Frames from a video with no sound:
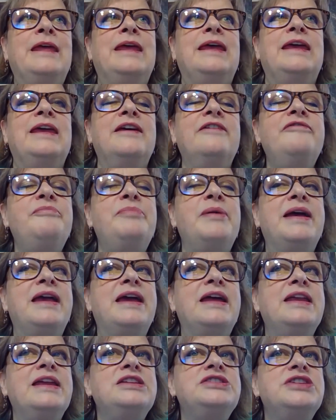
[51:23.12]
If by
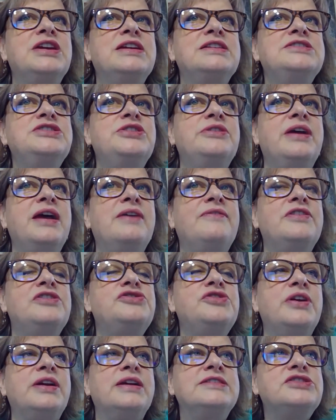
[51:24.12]
any chance you have a
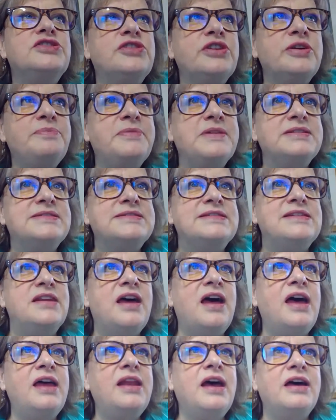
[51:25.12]
transcript that's
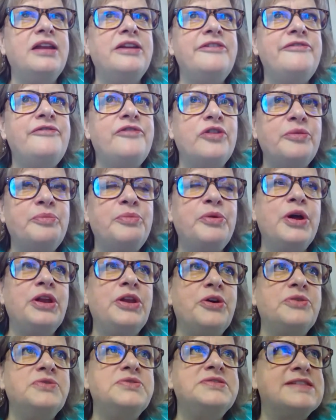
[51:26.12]
not on a
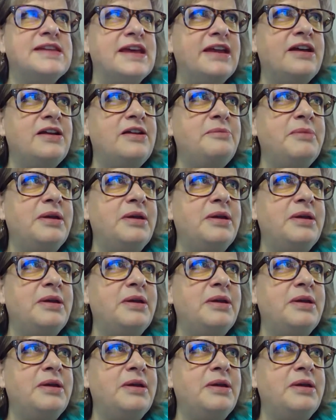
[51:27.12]
4.0 scale,